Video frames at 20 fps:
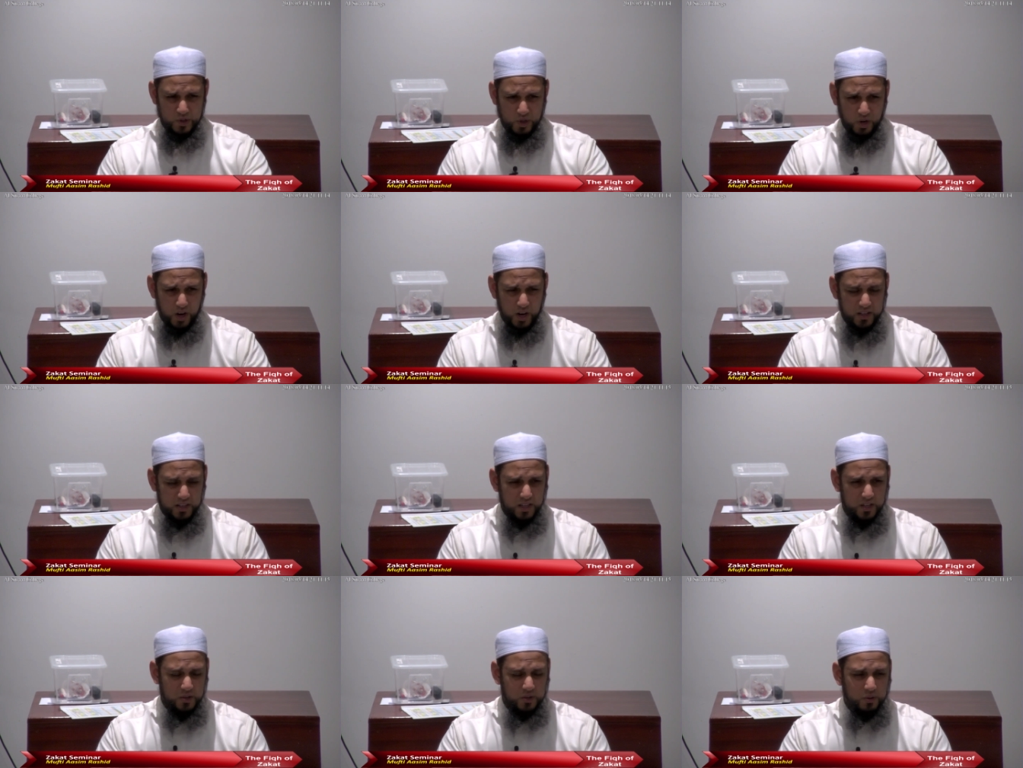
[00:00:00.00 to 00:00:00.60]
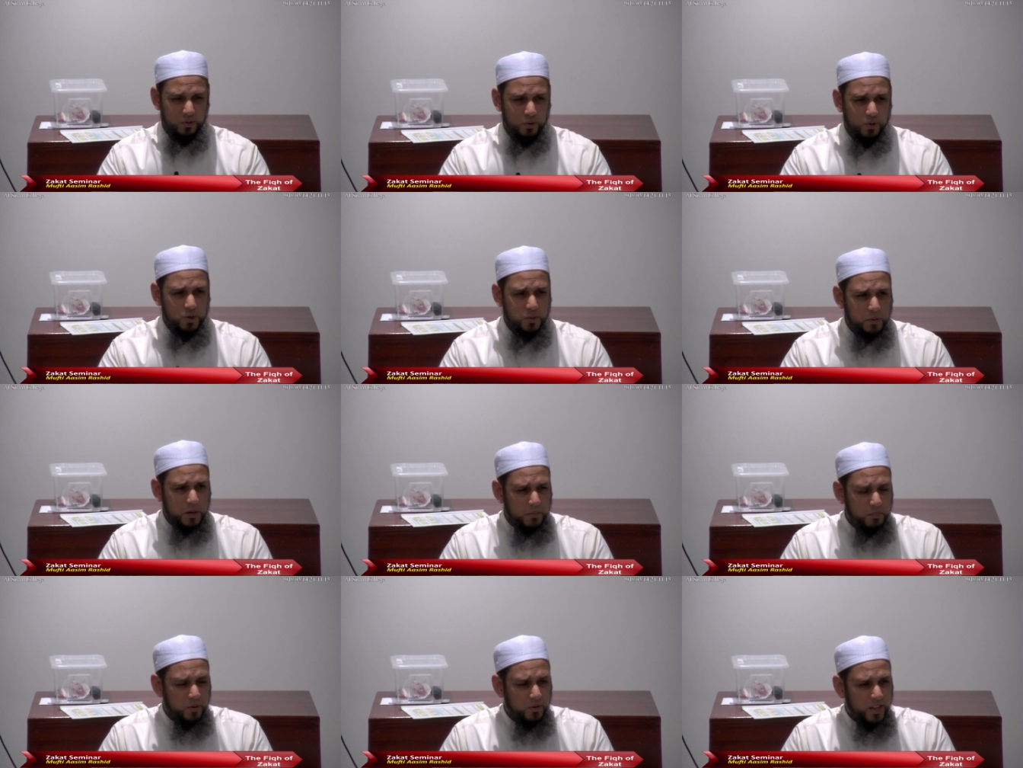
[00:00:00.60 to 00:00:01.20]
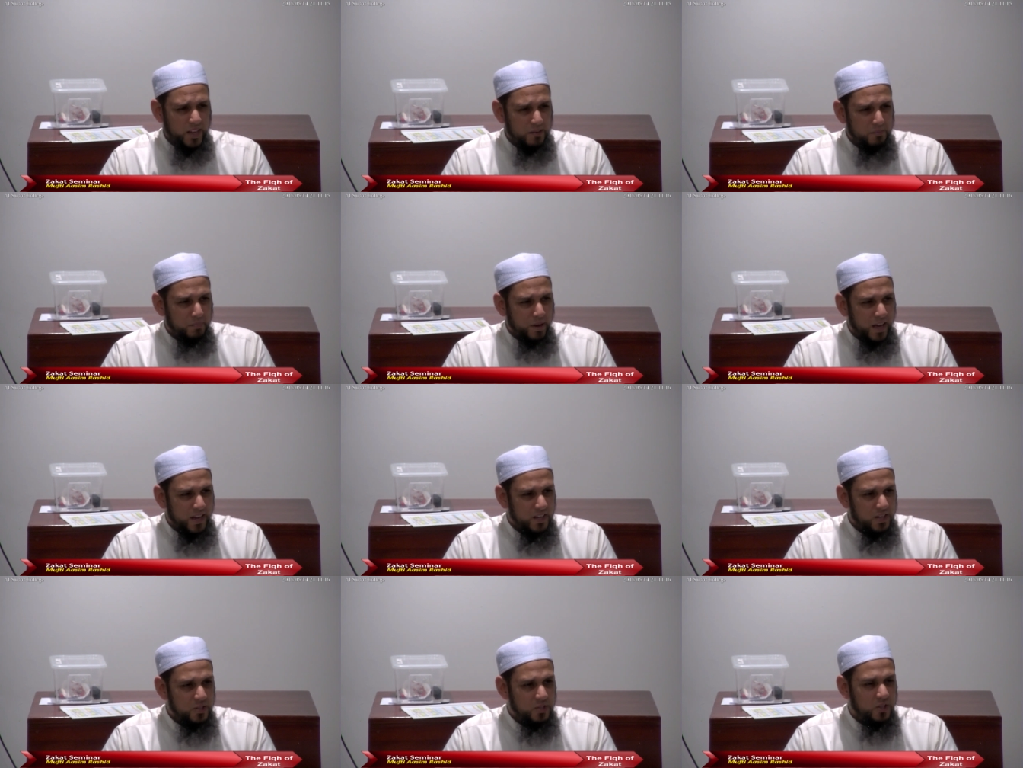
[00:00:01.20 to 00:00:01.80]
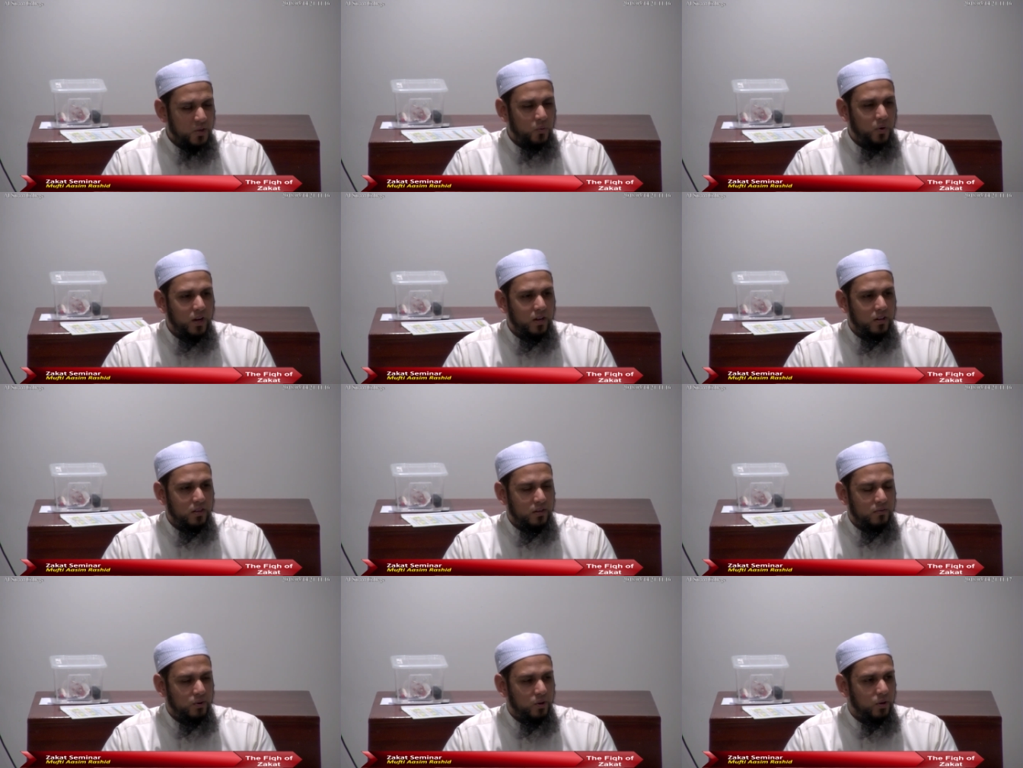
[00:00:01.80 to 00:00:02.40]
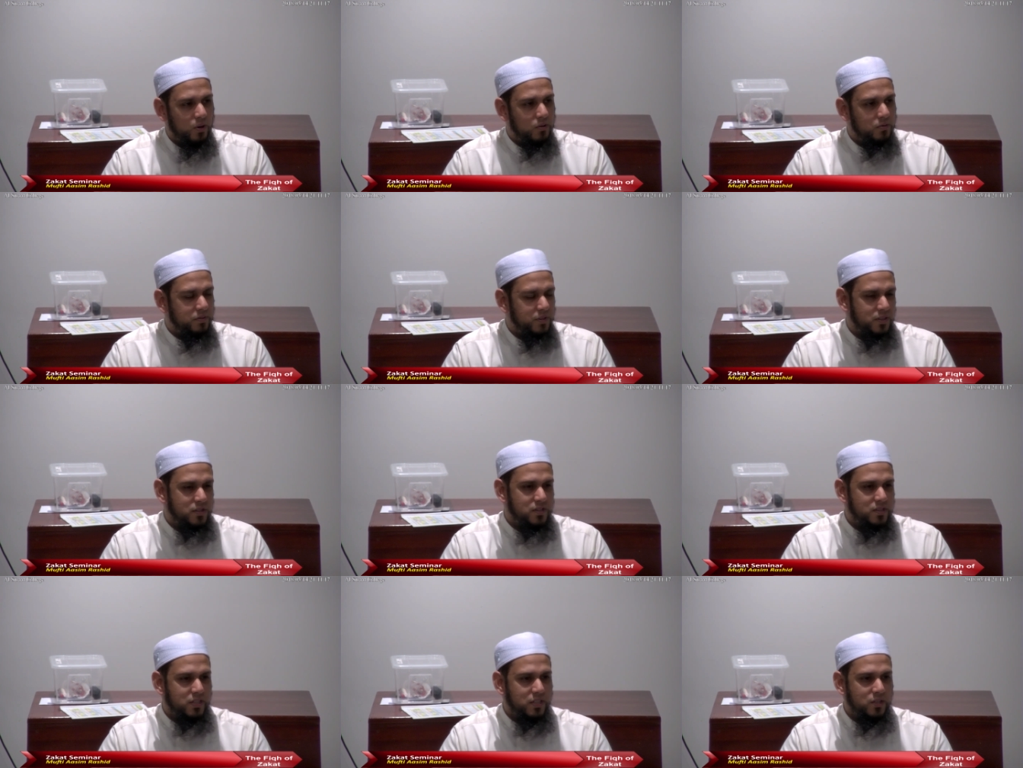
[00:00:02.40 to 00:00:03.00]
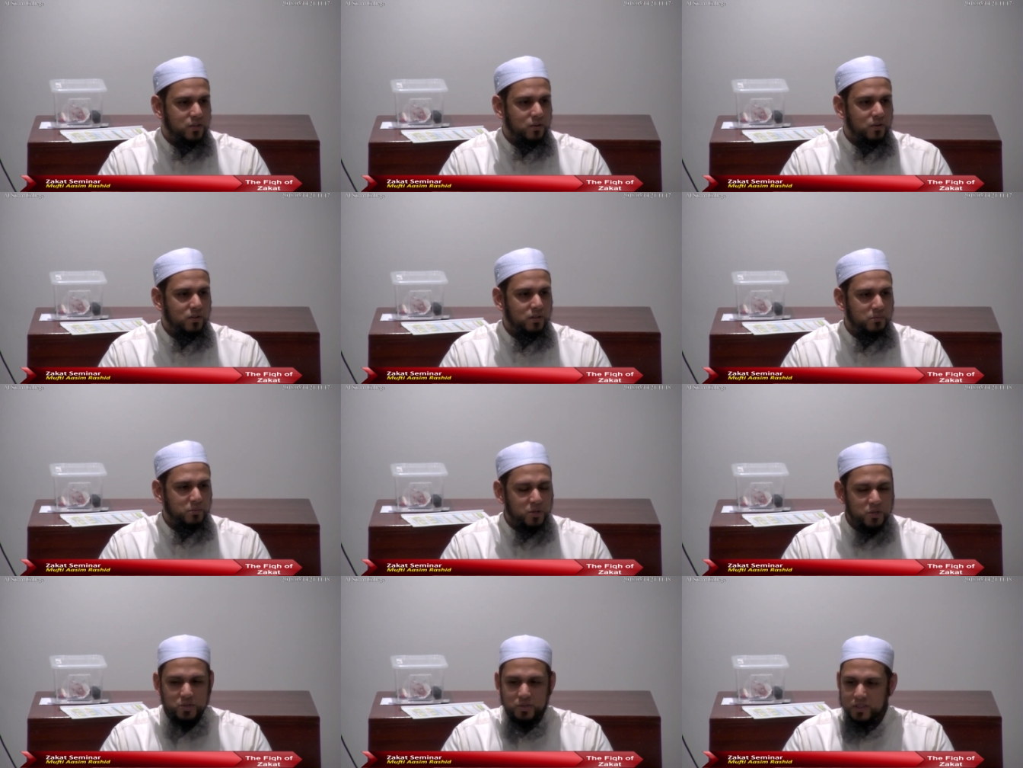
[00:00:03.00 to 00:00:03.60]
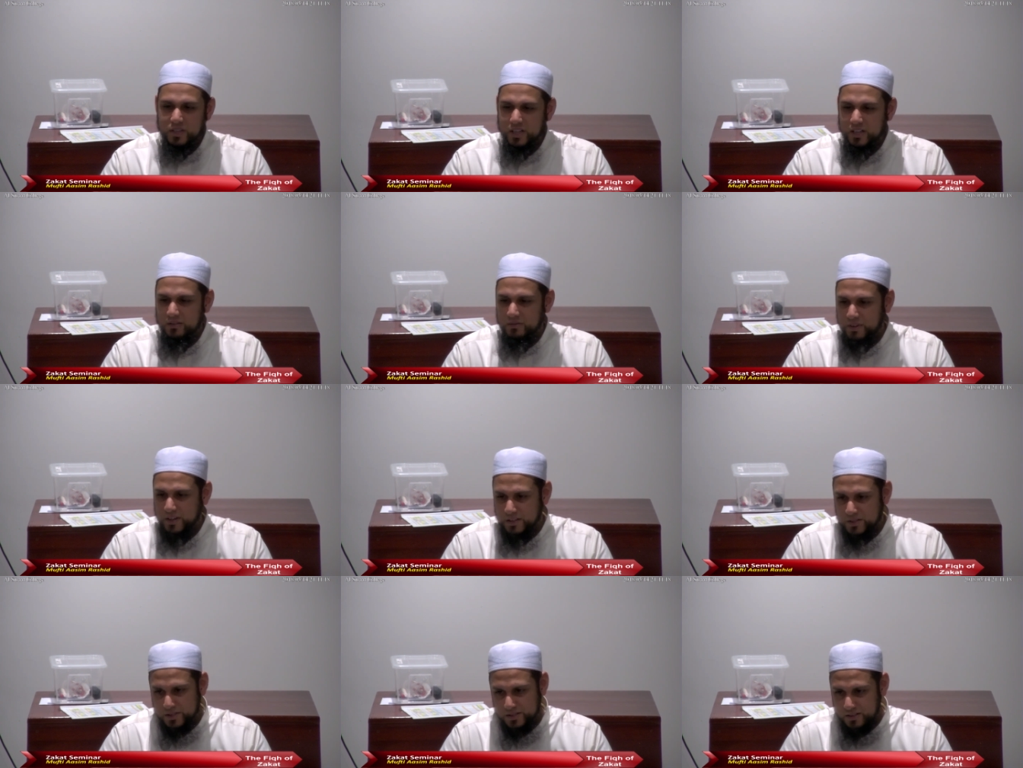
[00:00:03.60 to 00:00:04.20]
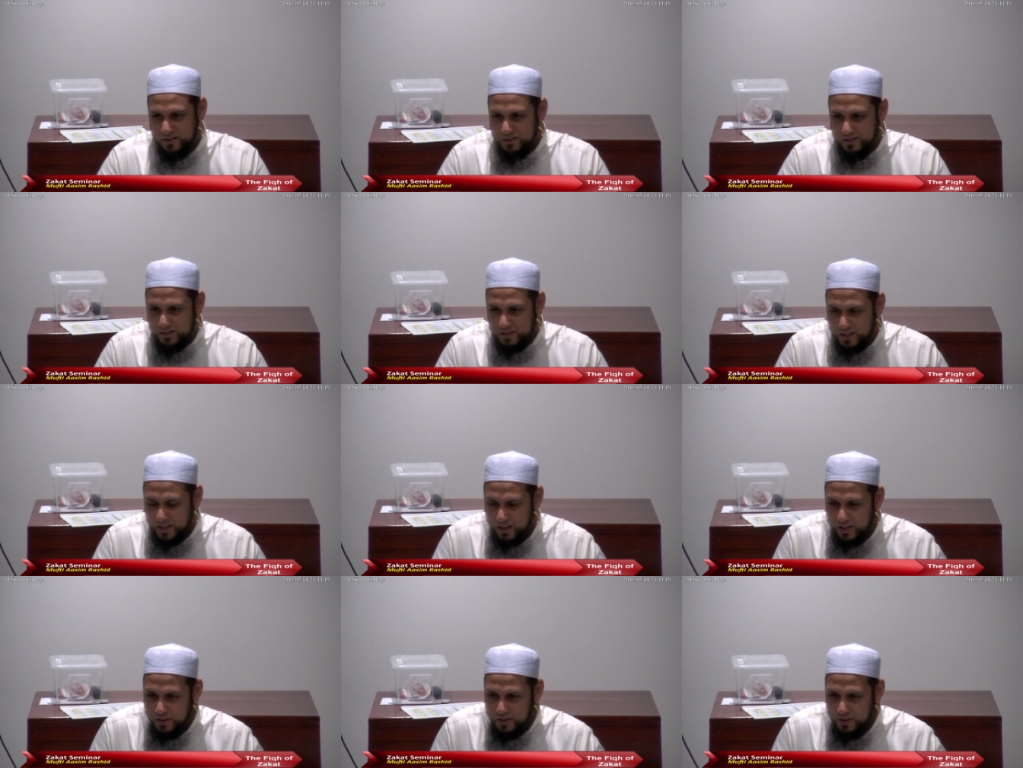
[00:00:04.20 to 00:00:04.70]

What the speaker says: talking to those people that manage the wealth of orphans, he told them, you should invest it.